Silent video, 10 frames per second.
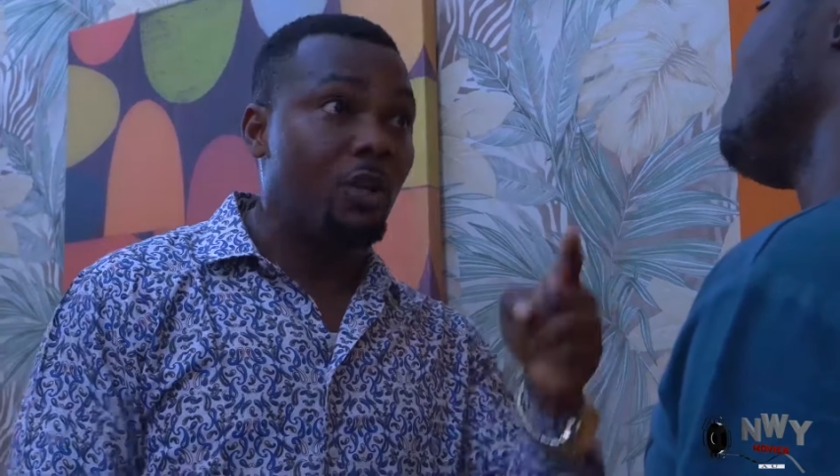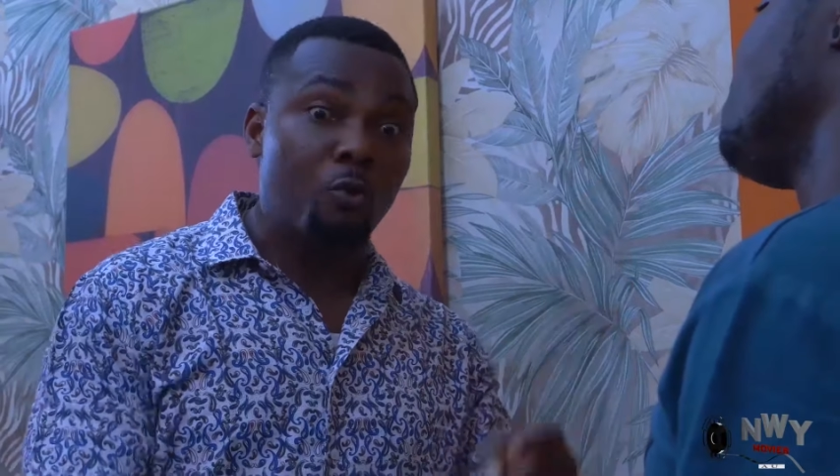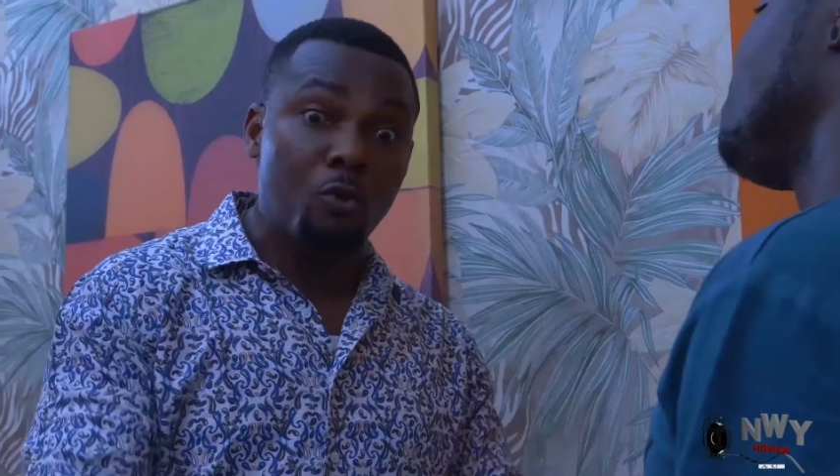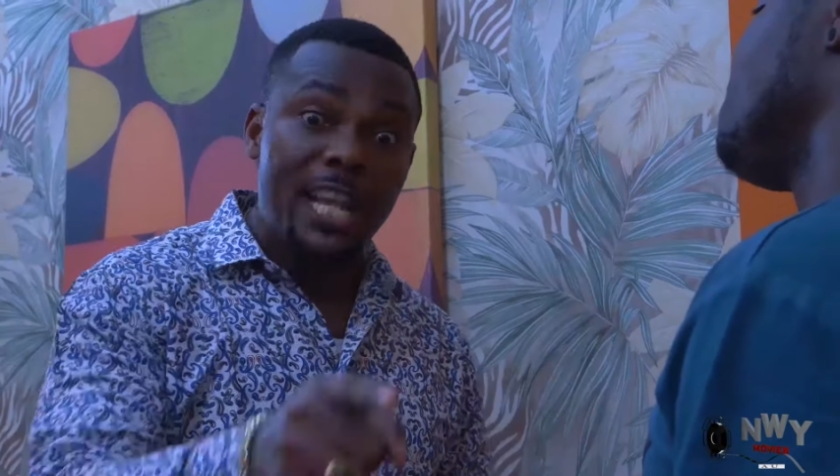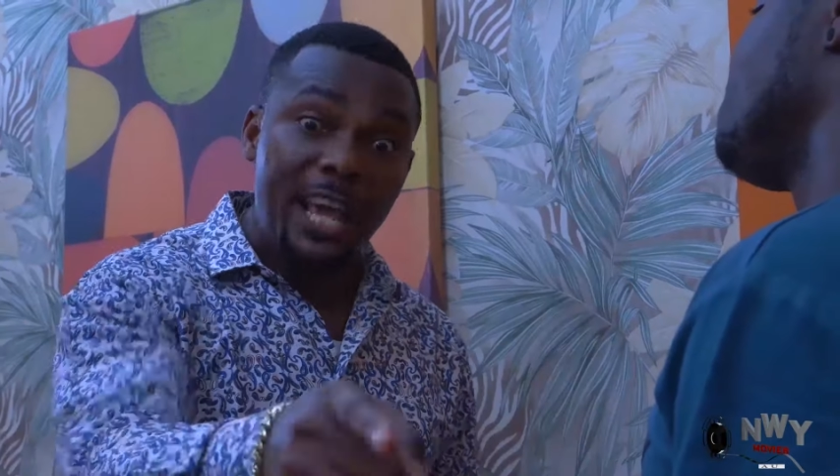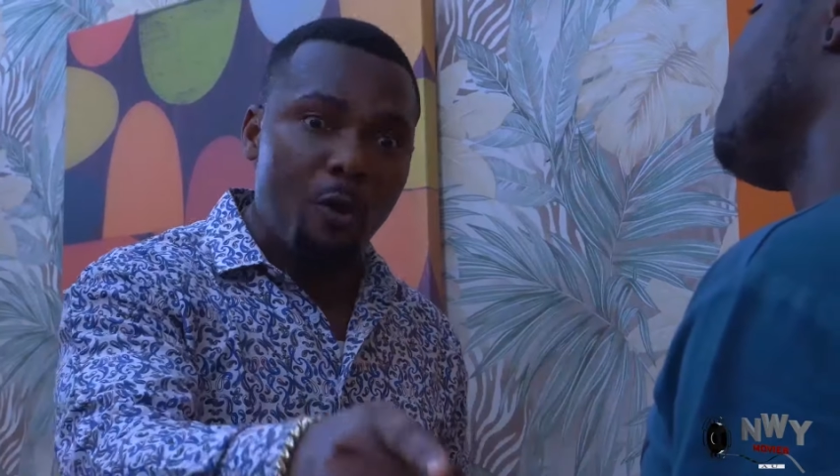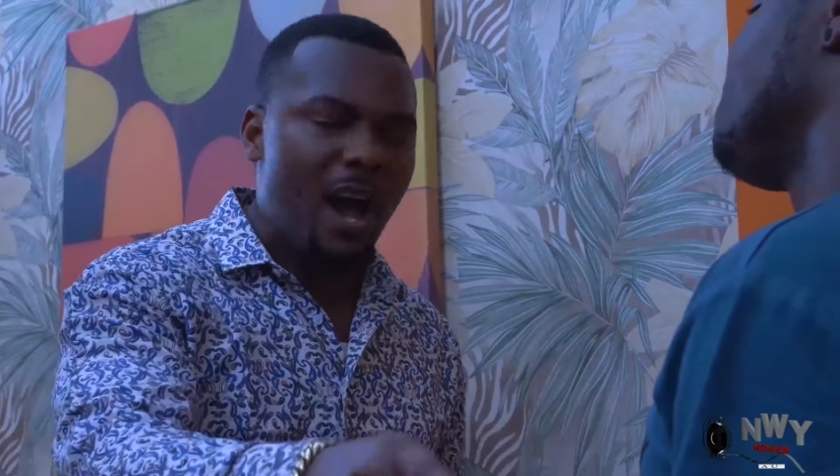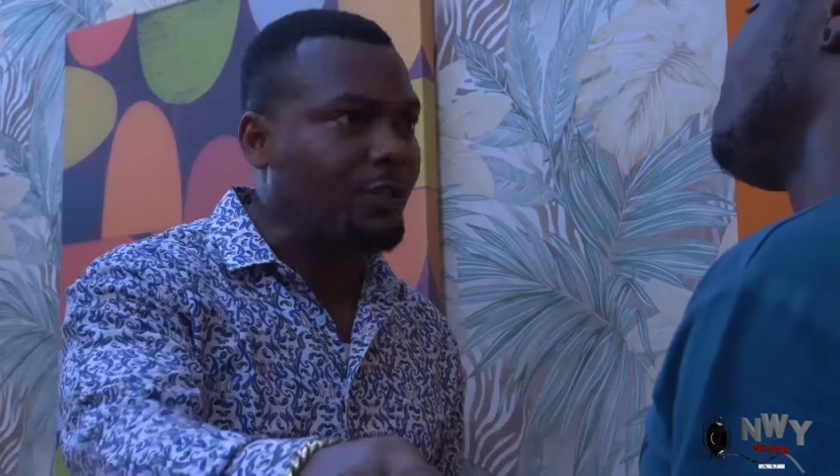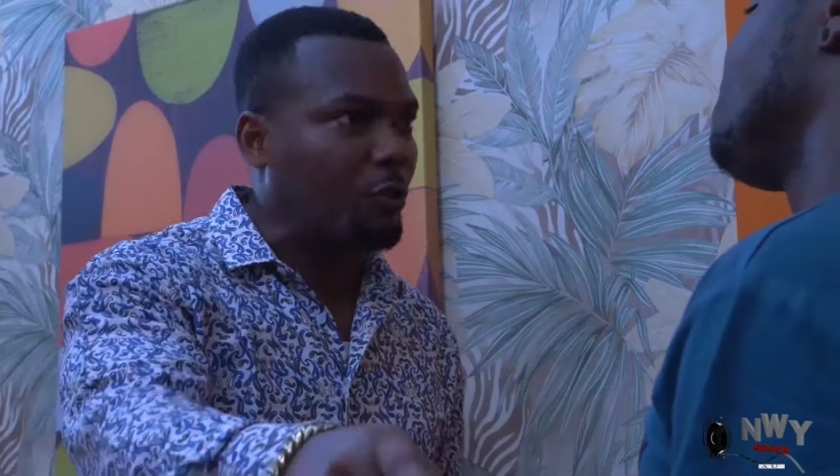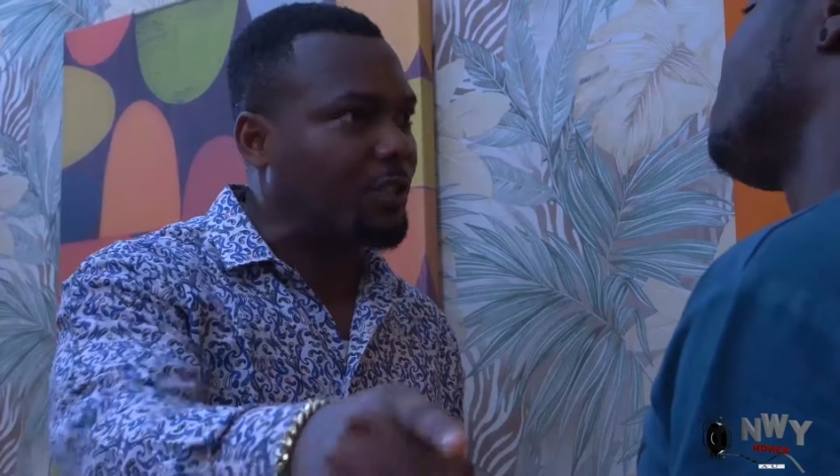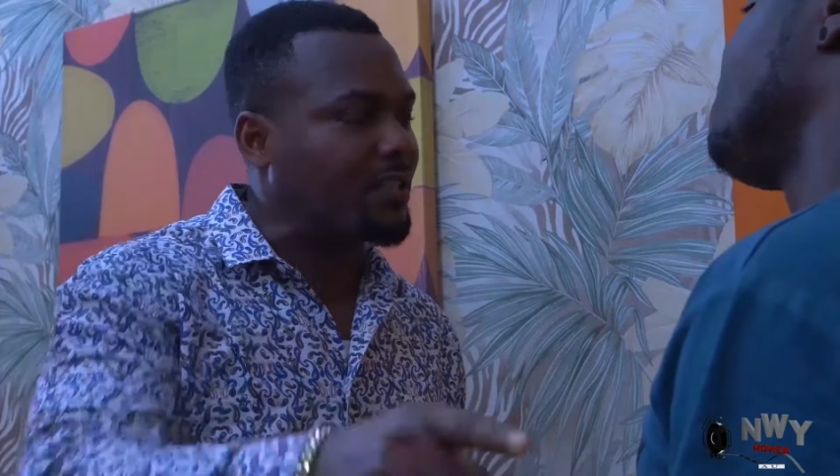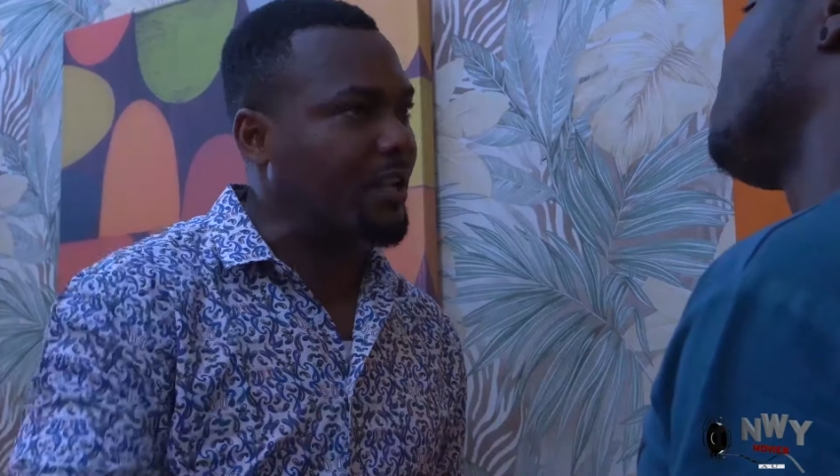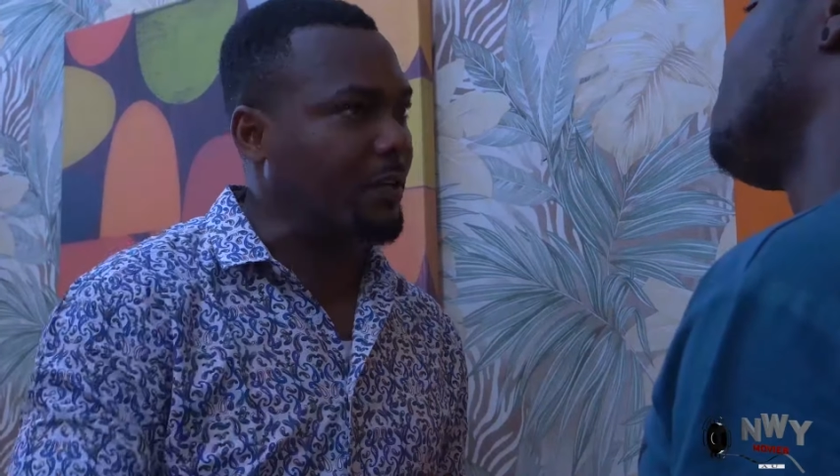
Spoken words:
to lay your hands on this